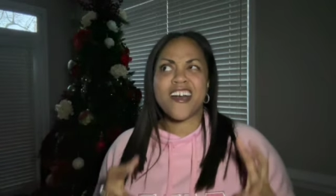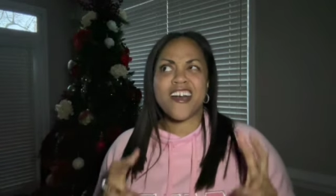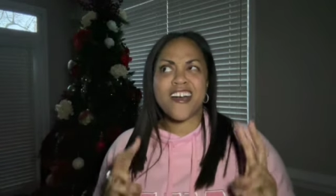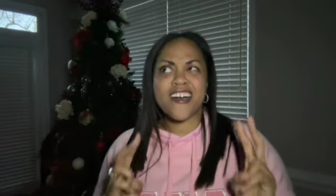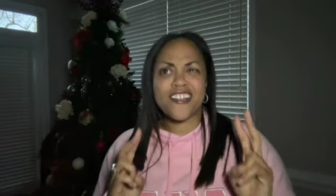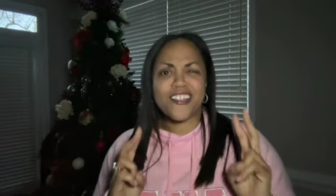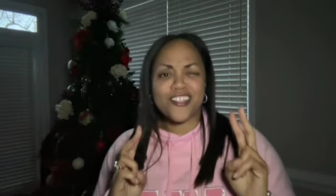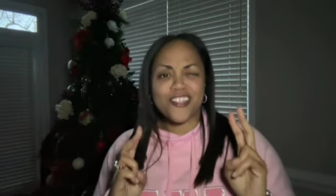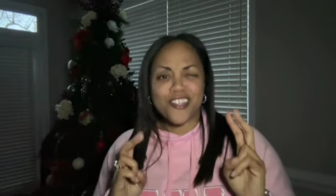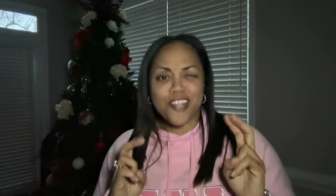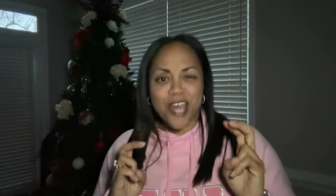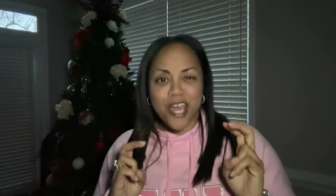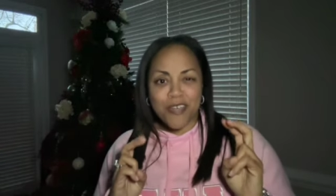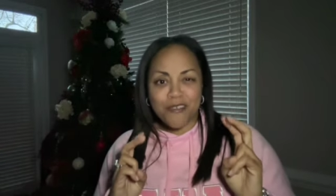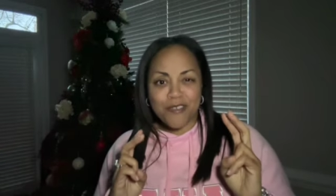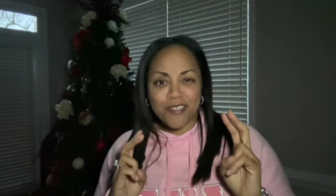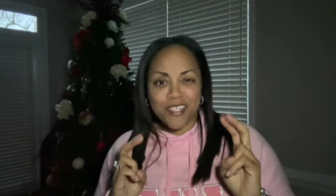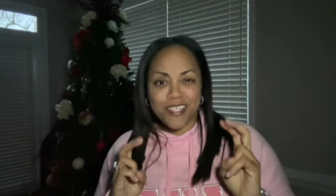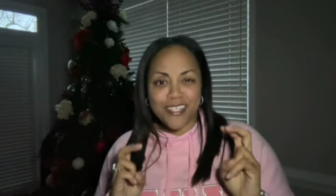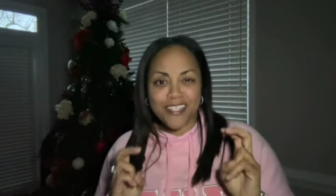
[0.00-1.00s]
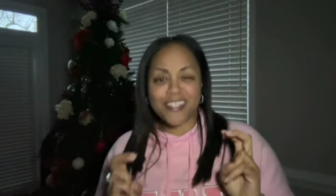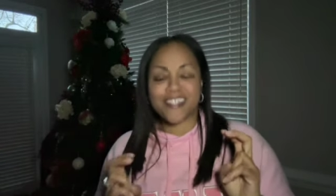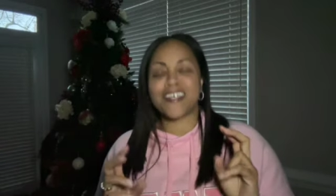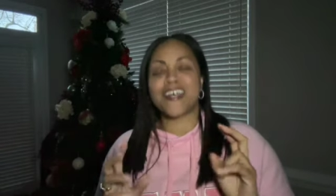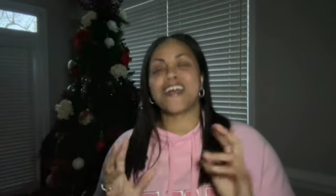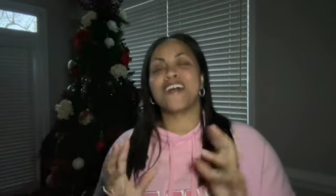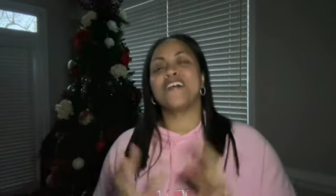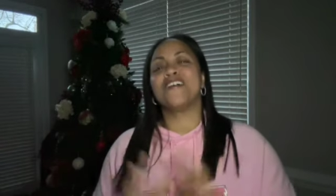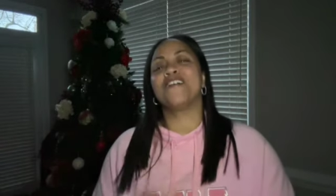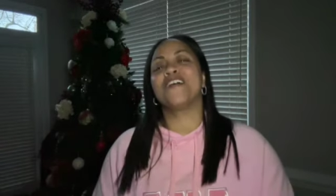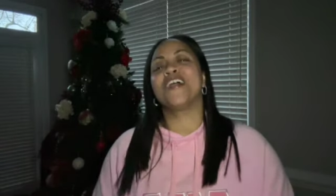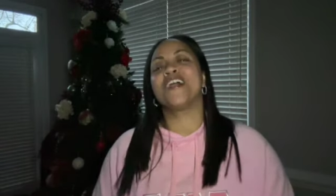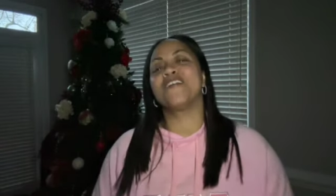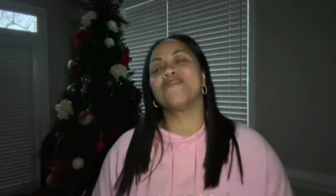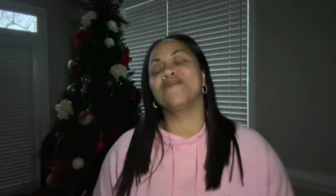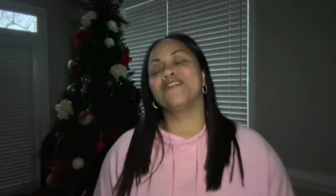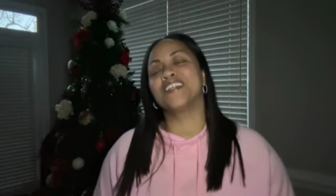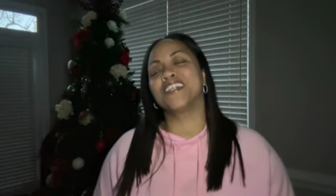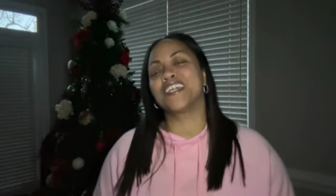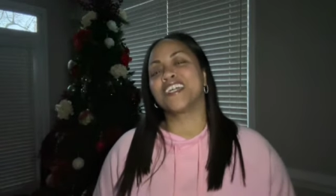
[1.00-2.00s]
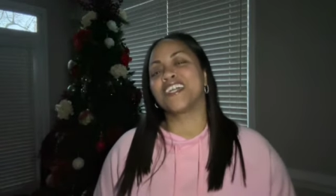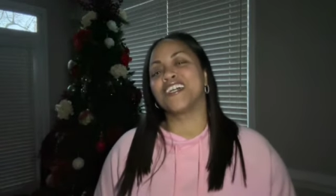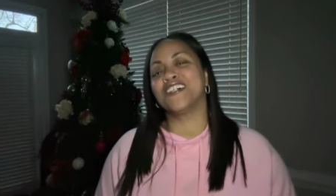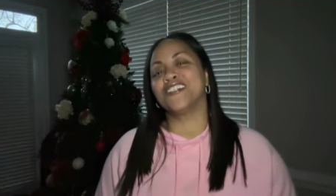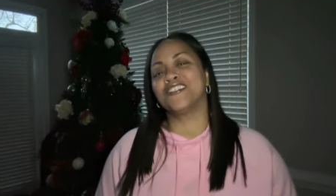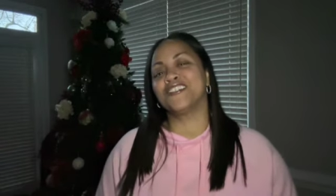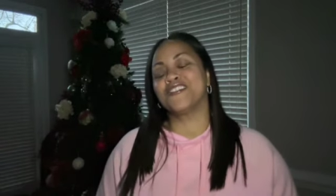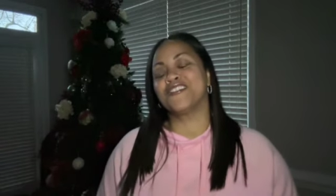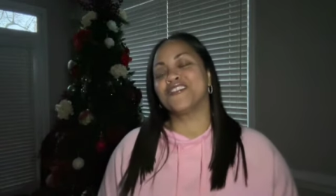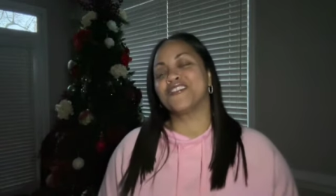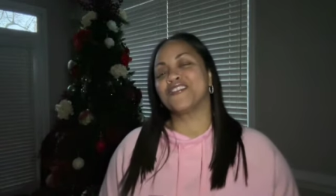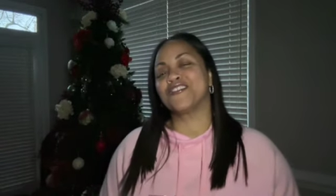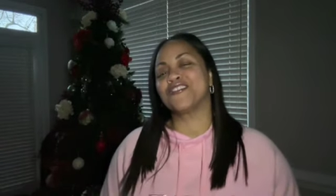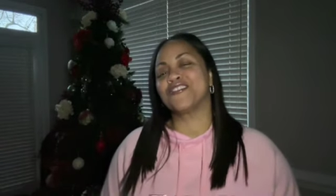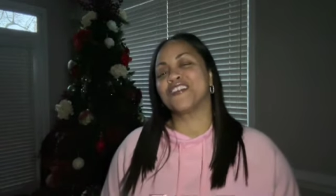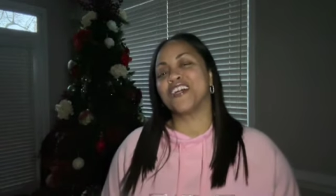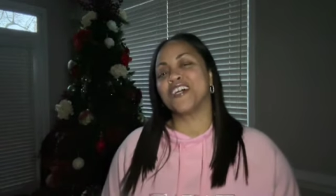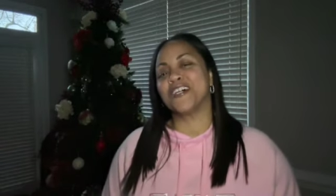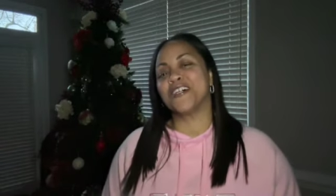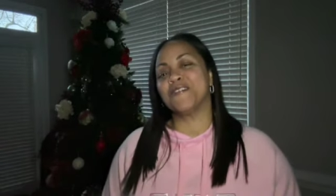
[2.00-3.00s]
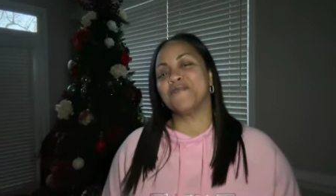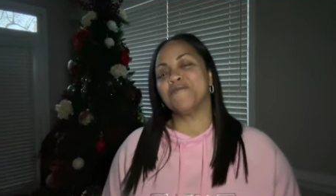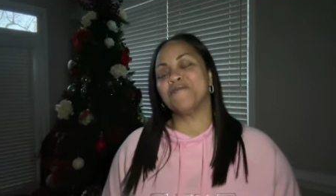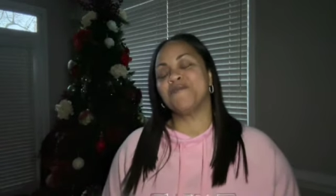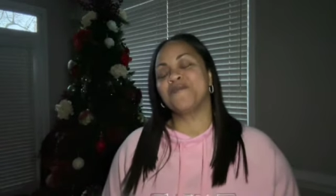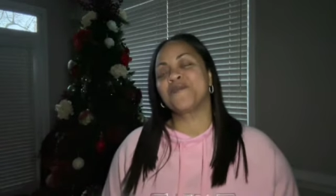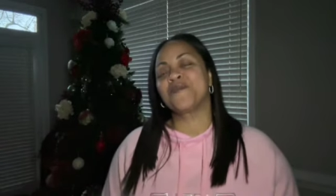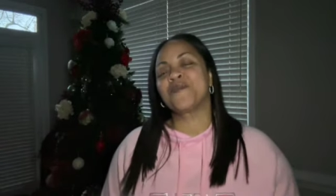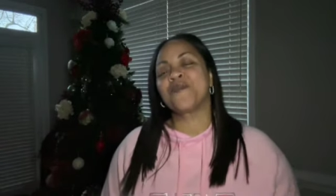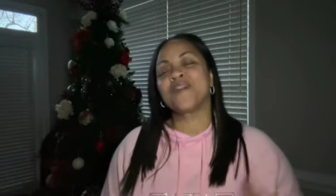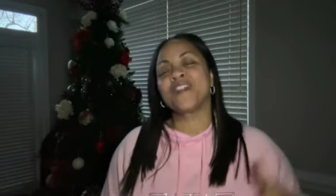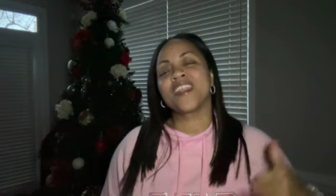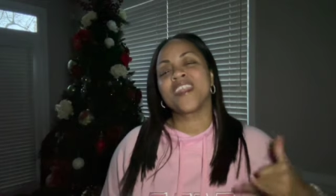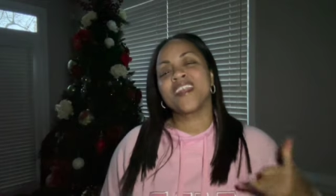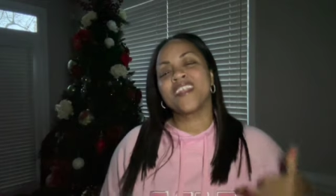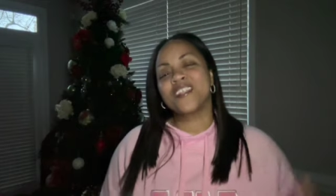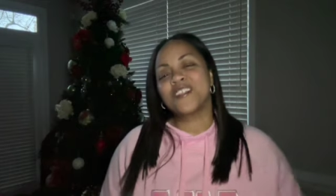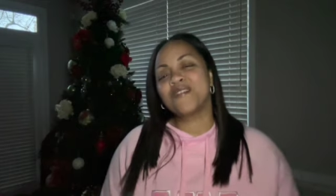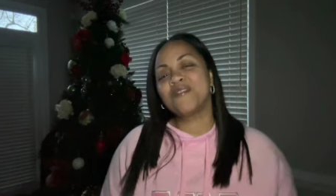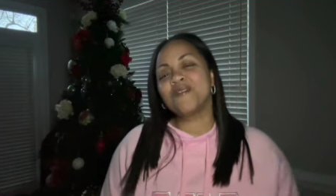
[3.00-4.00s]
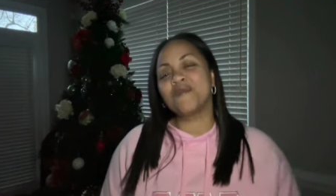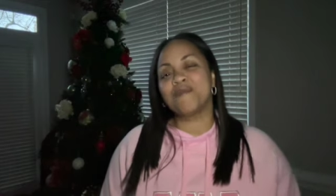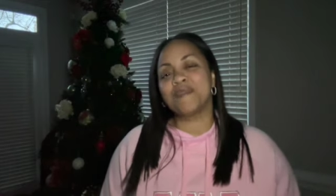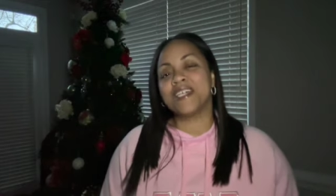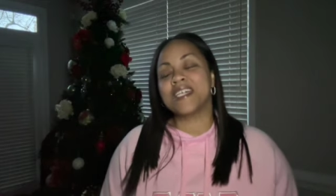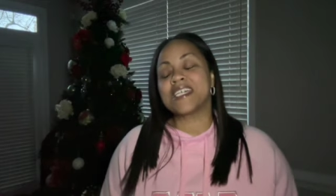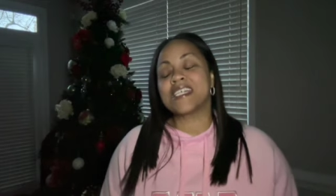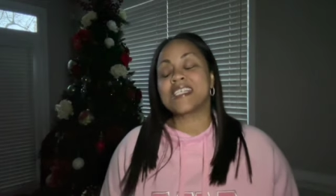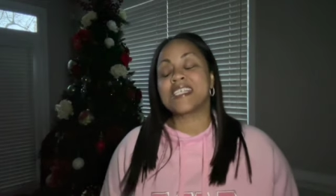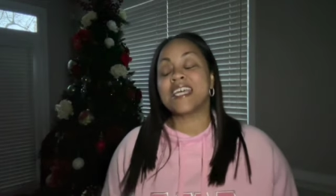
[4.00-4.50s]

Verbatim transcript: a lifestyle advent calendar um, to the mix.